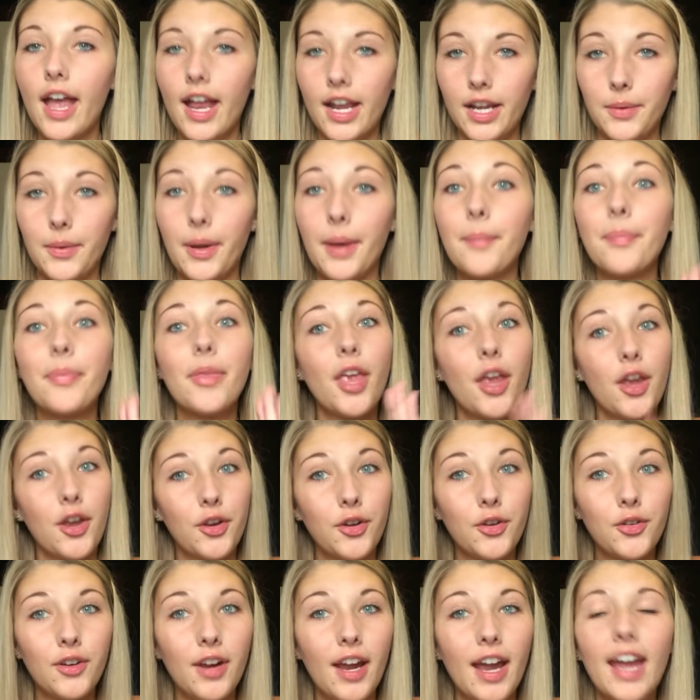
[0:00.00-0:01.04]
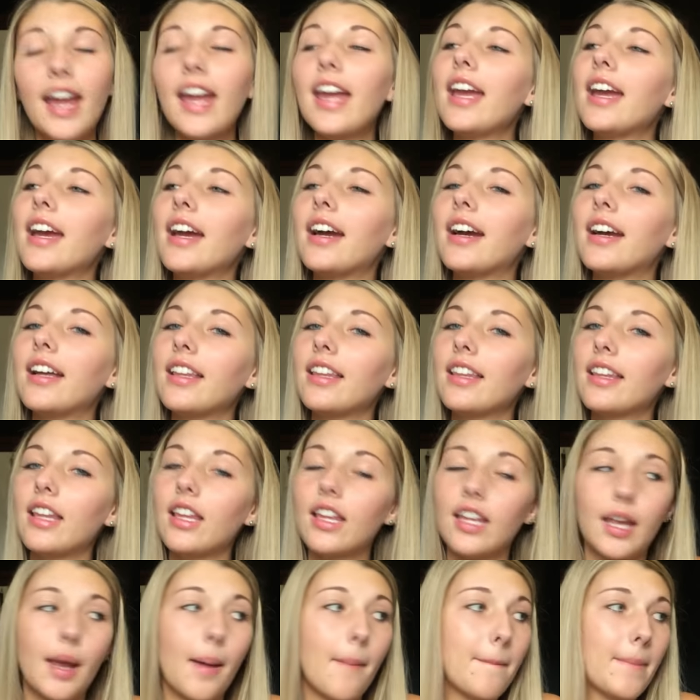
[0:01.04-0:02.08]
Anyway, gray,
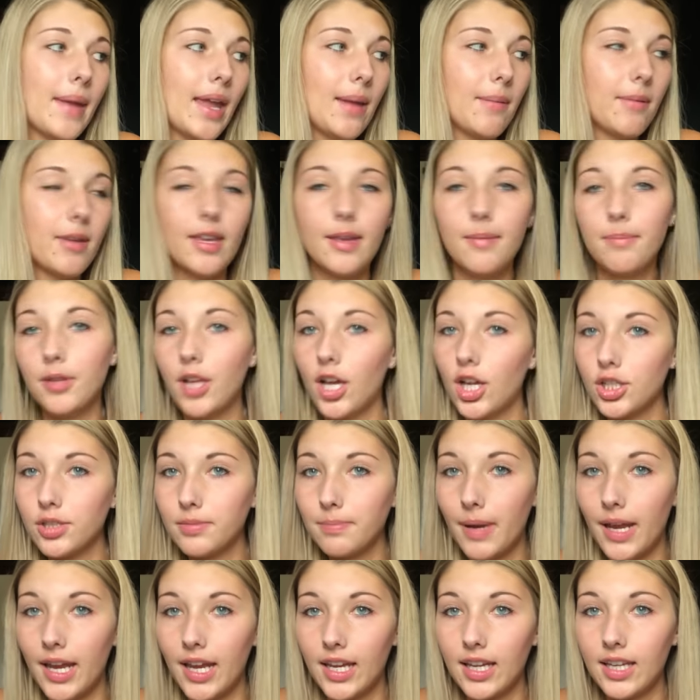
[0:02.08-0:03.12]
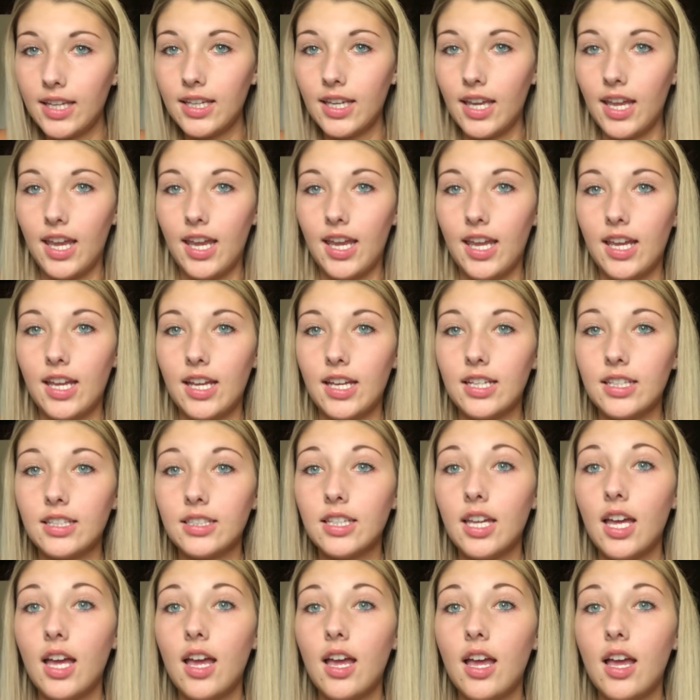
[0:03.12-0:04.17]
like a baby blush pink, and
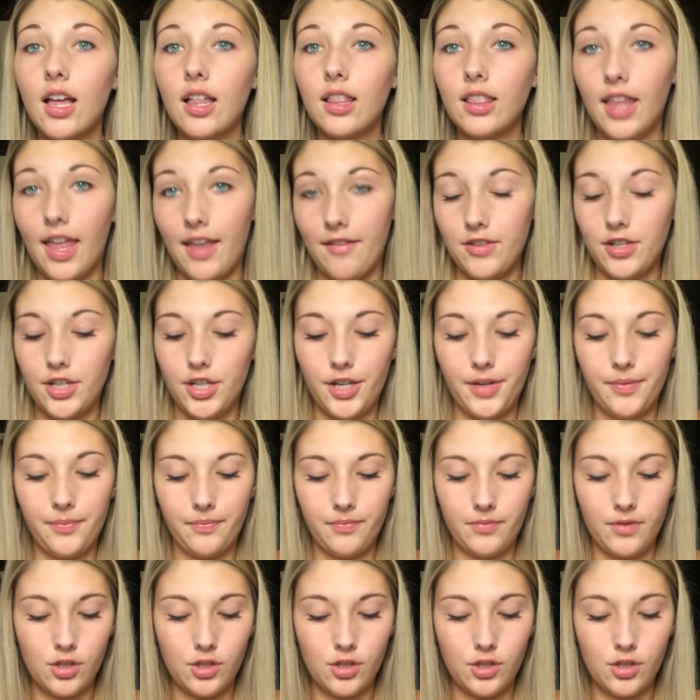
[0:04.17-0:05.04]
lavender.